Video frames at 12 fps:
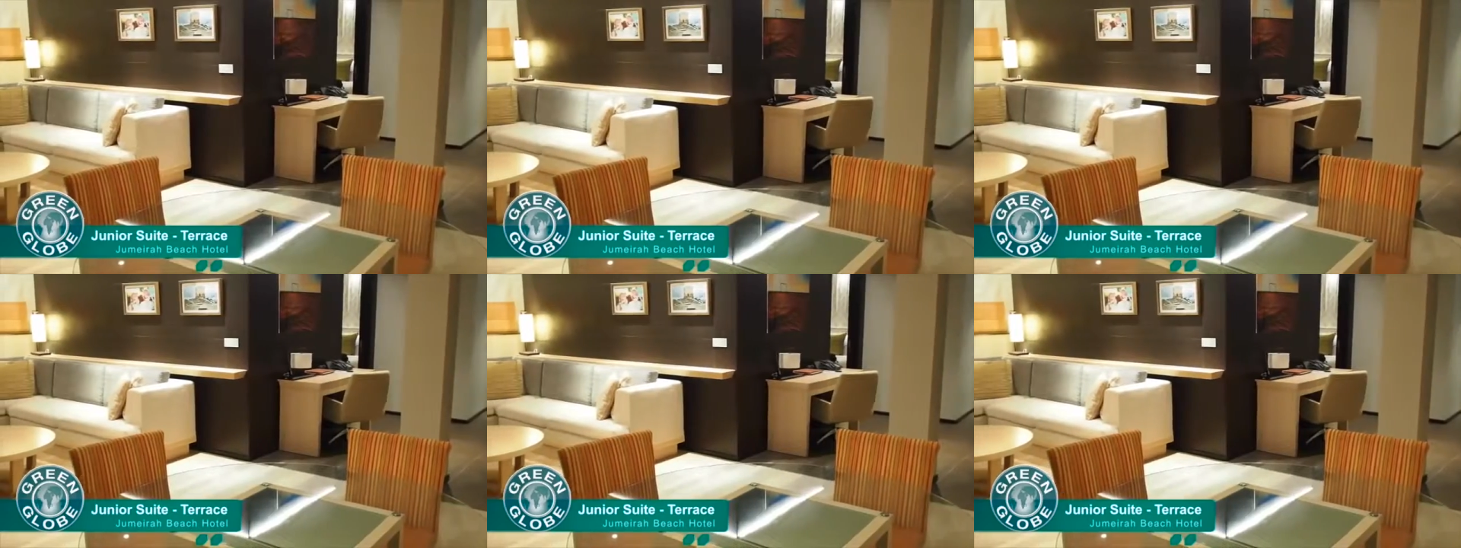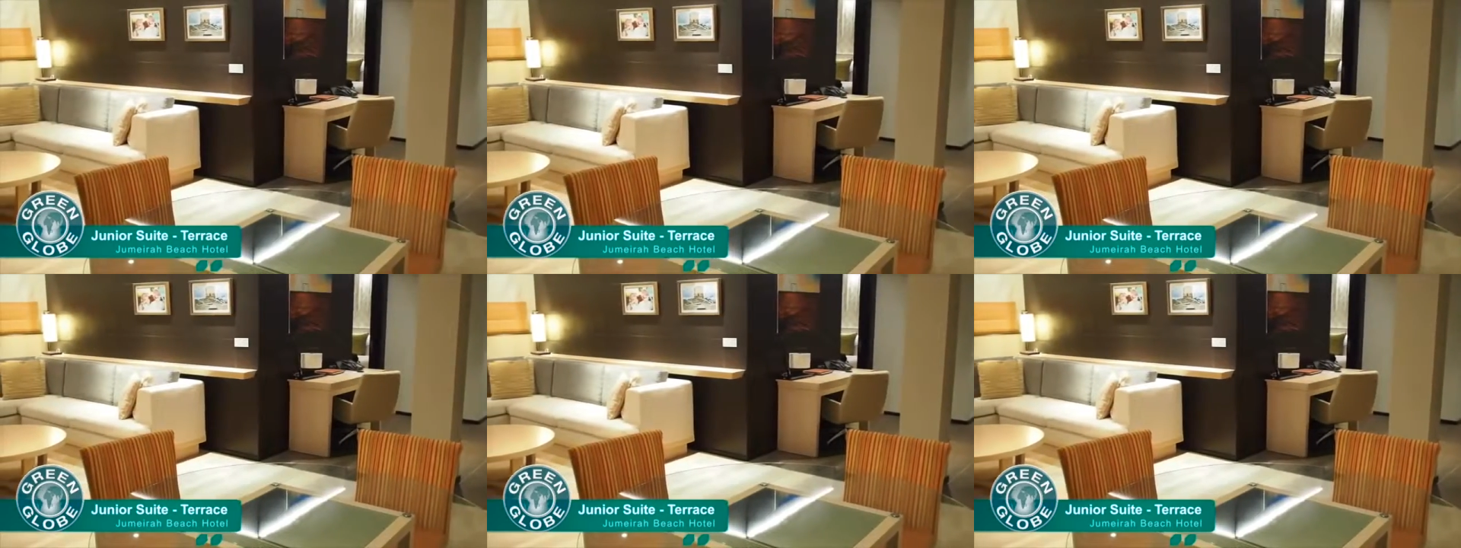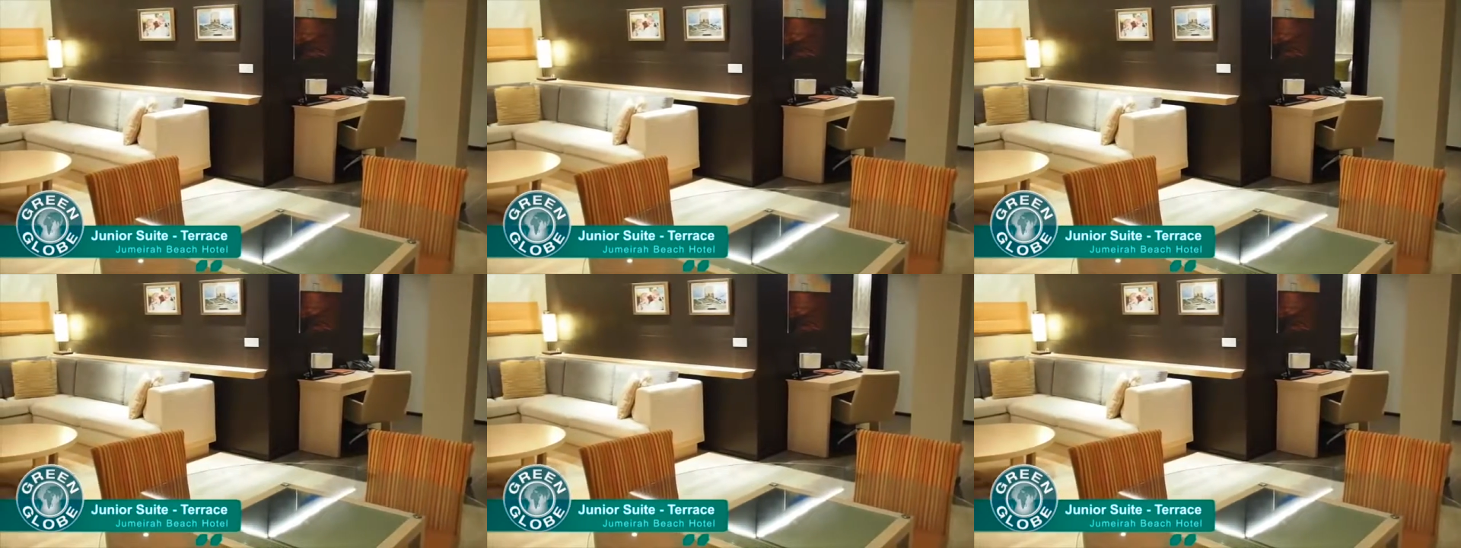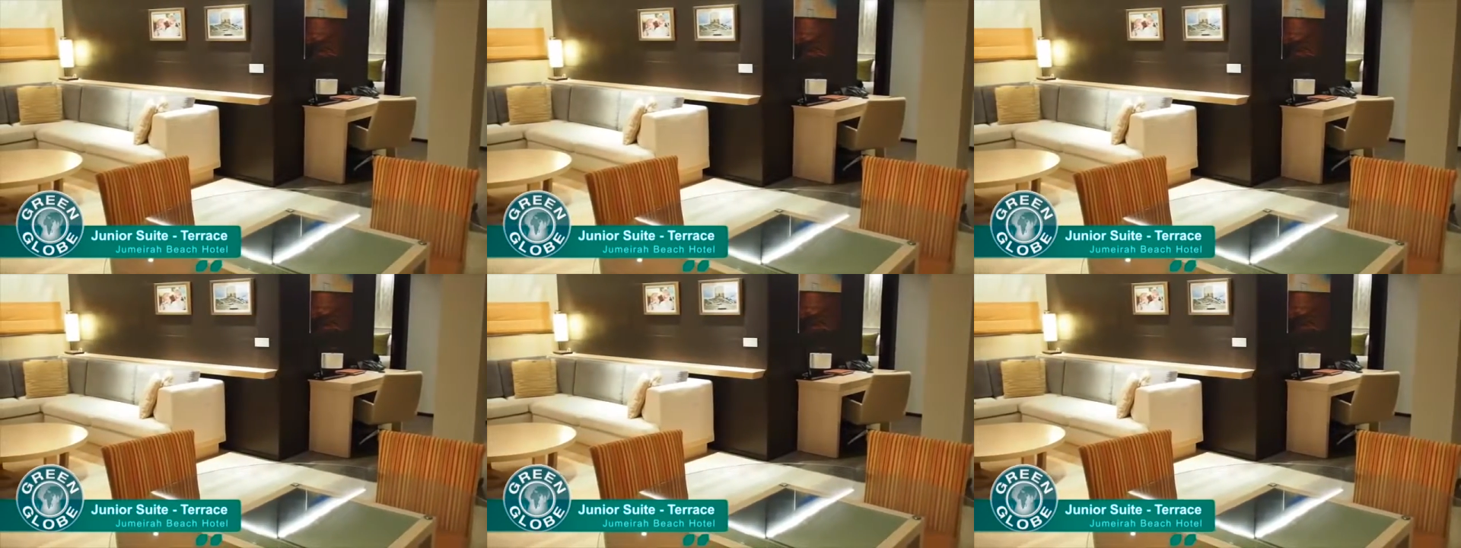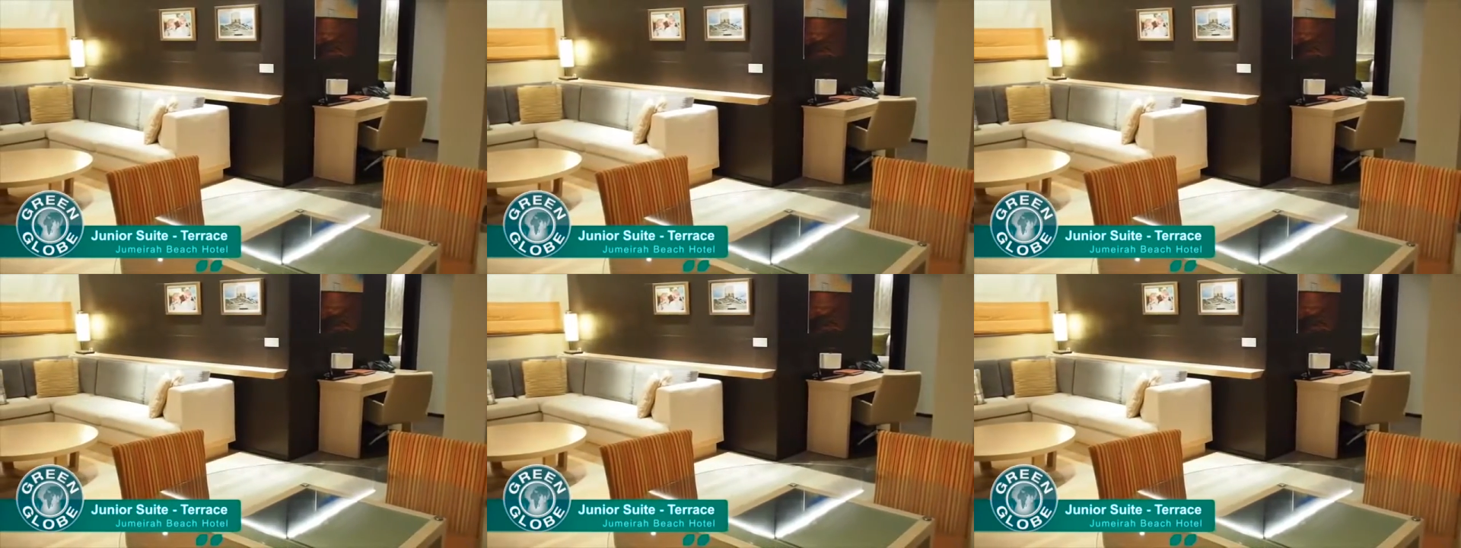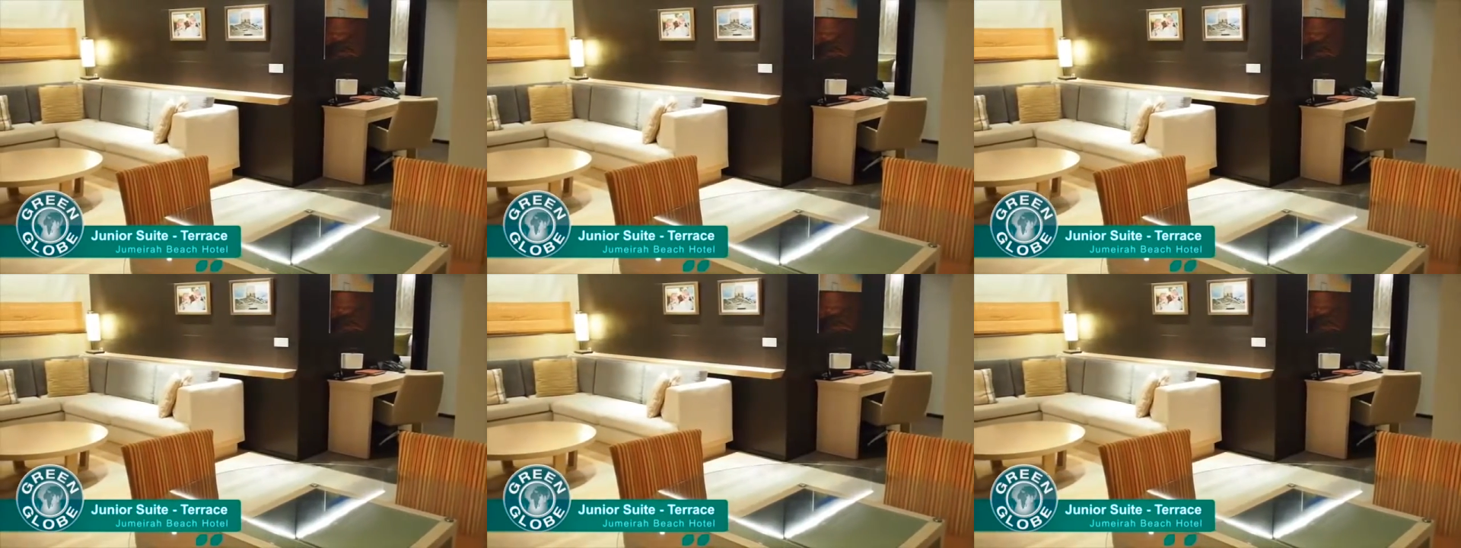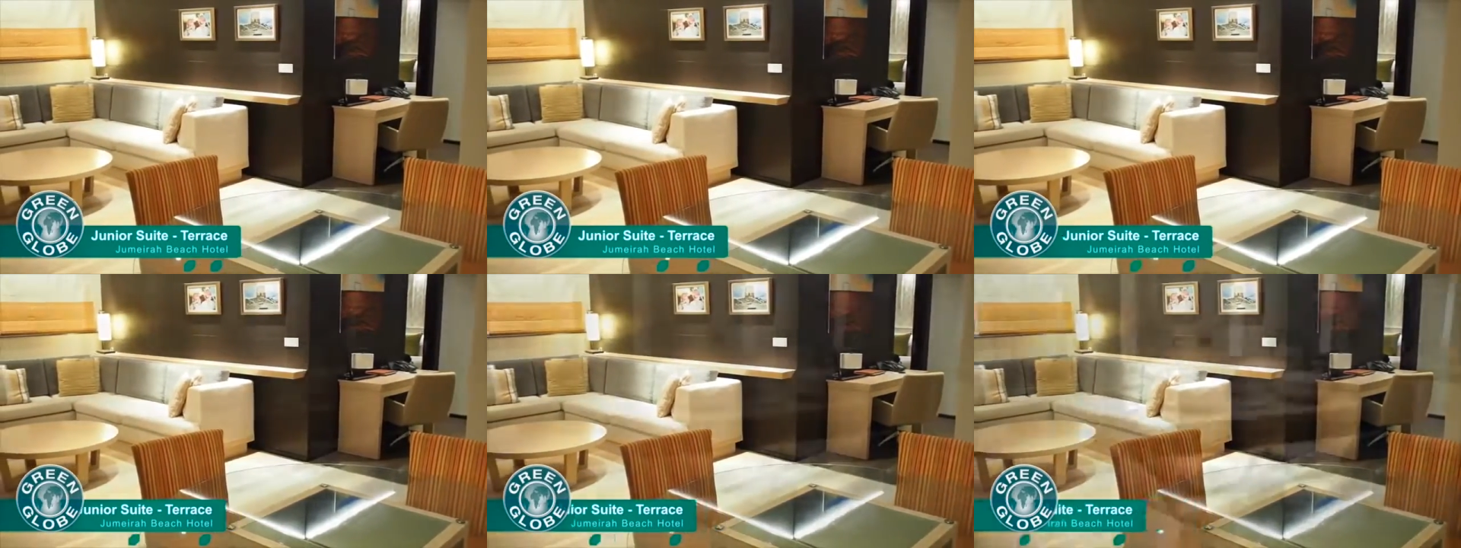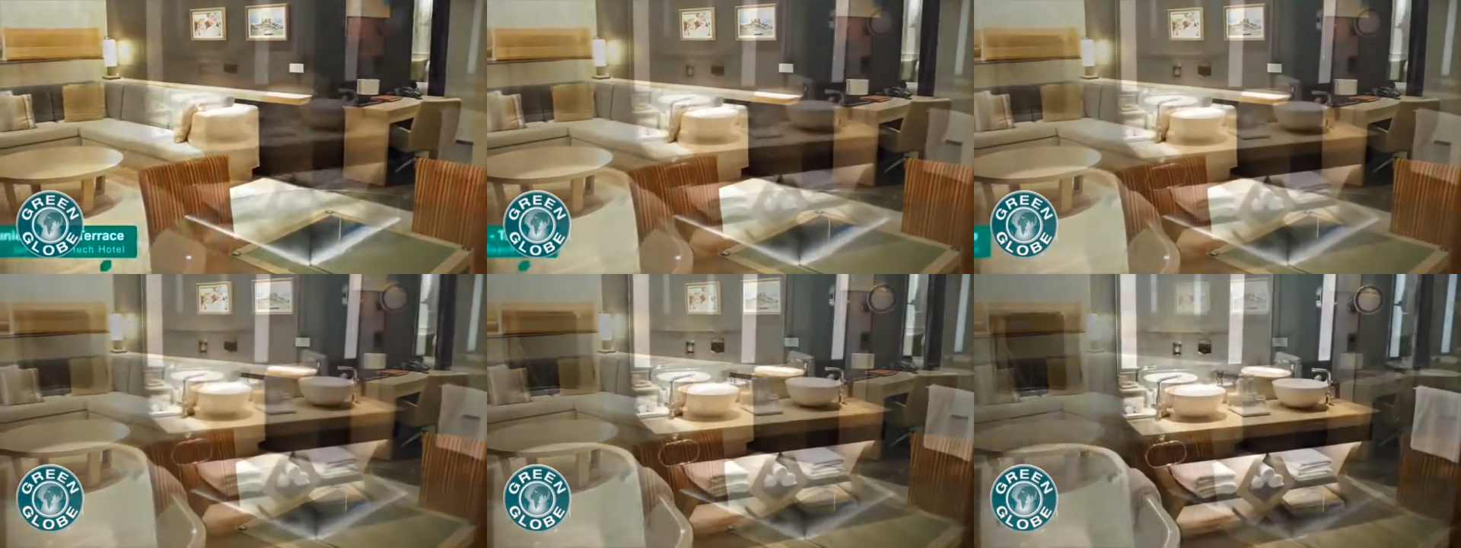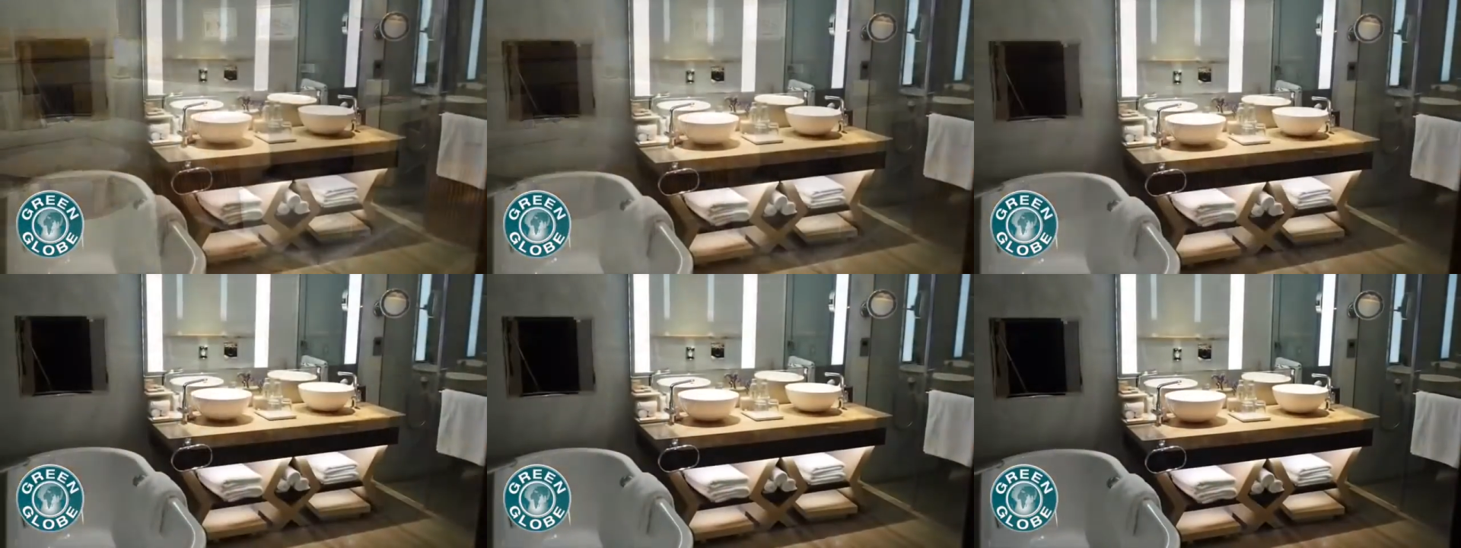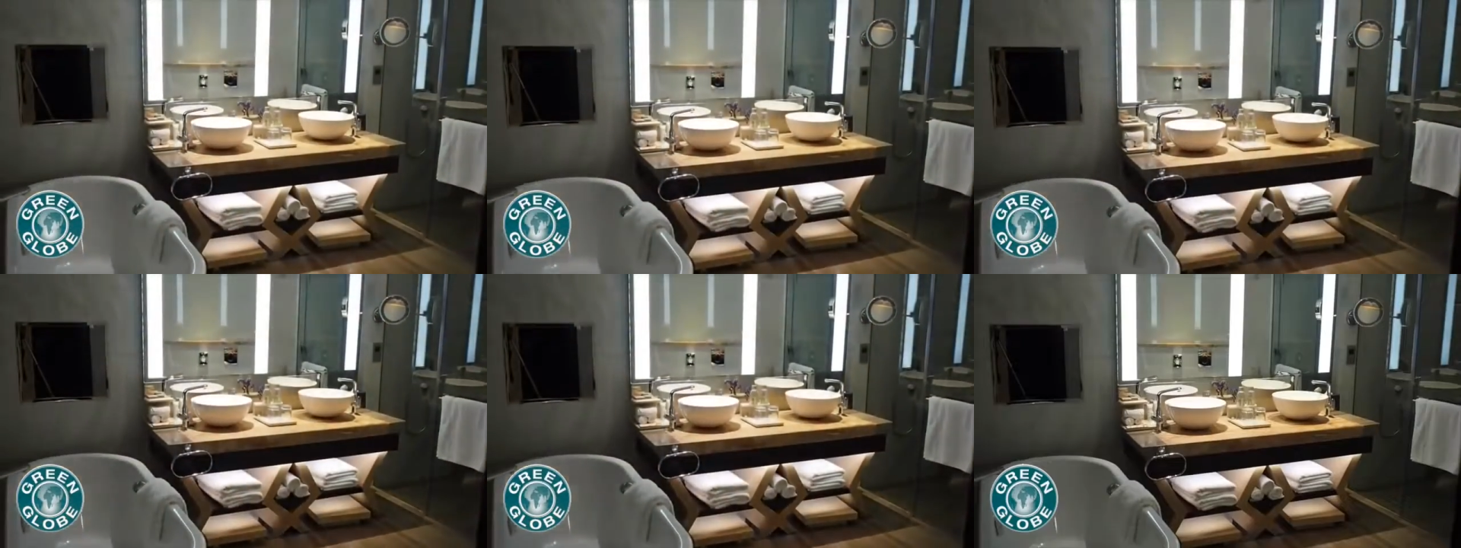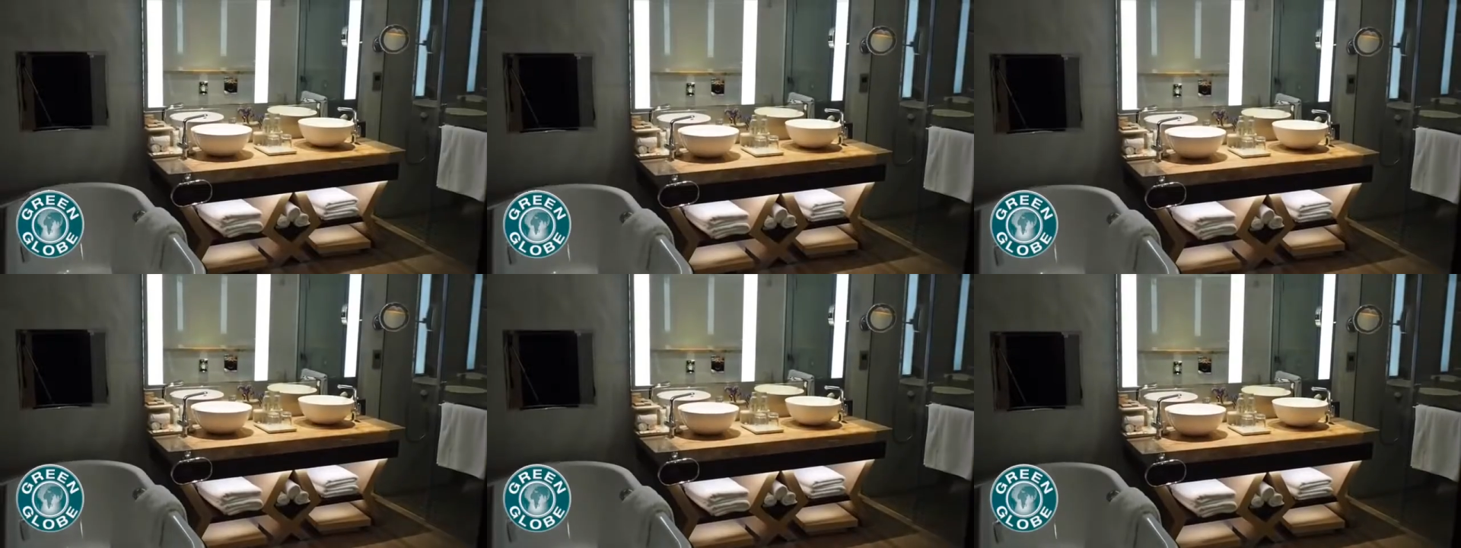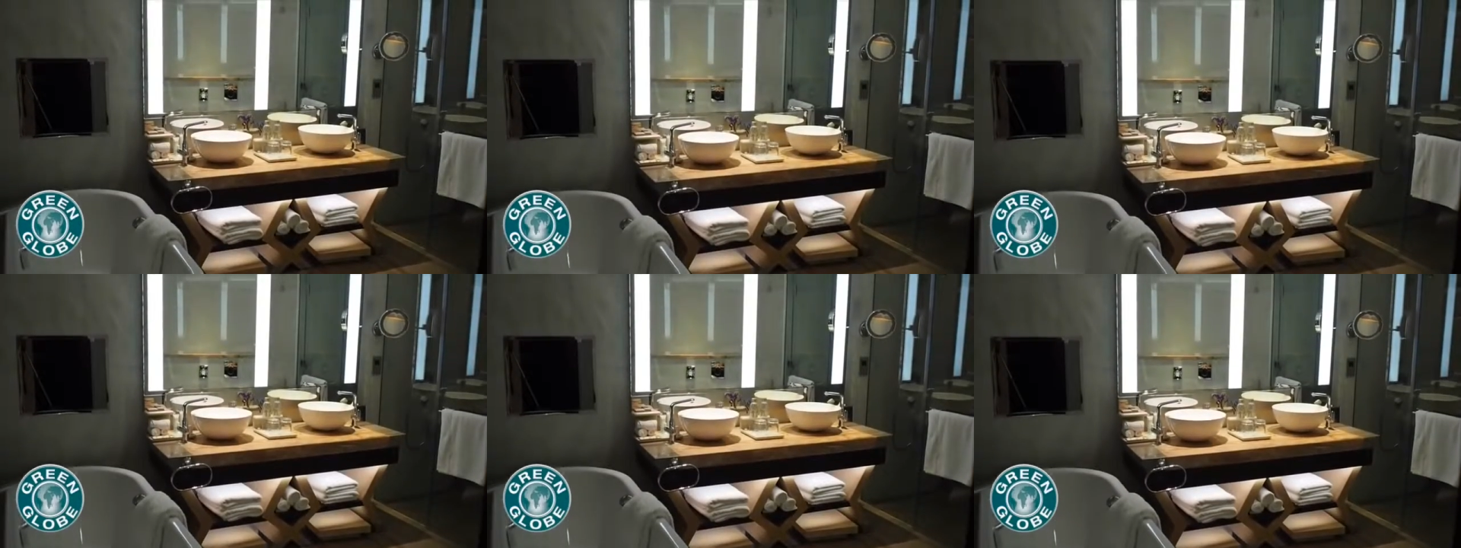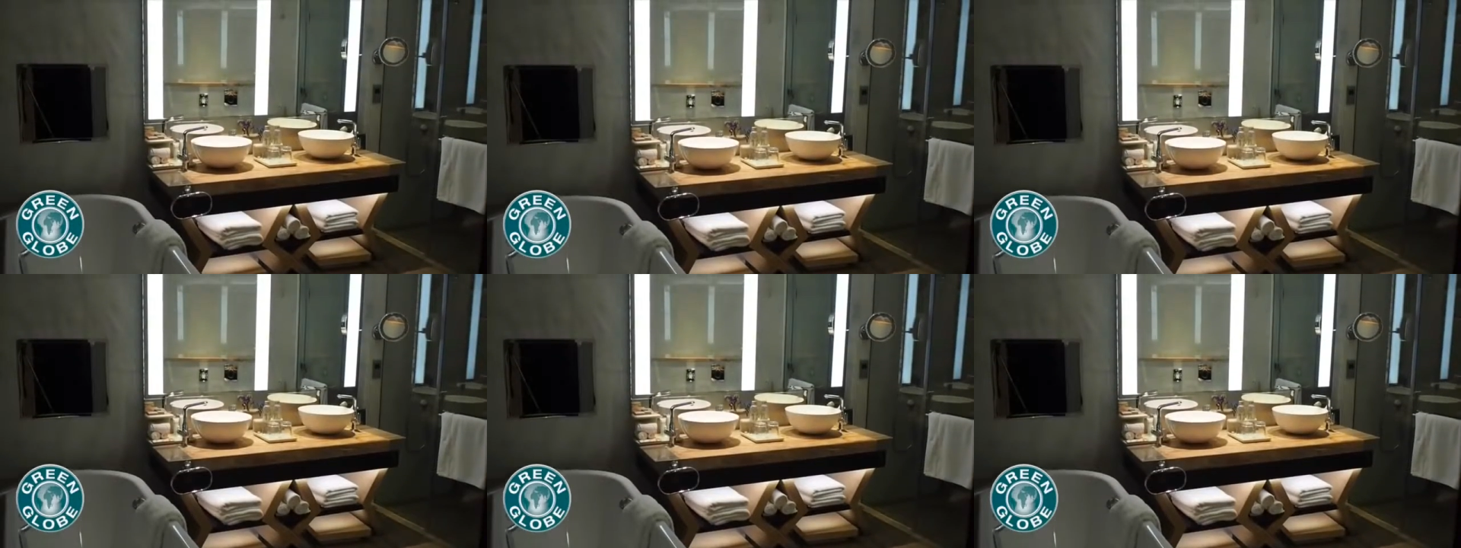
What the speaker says: [unreadable: no face in view]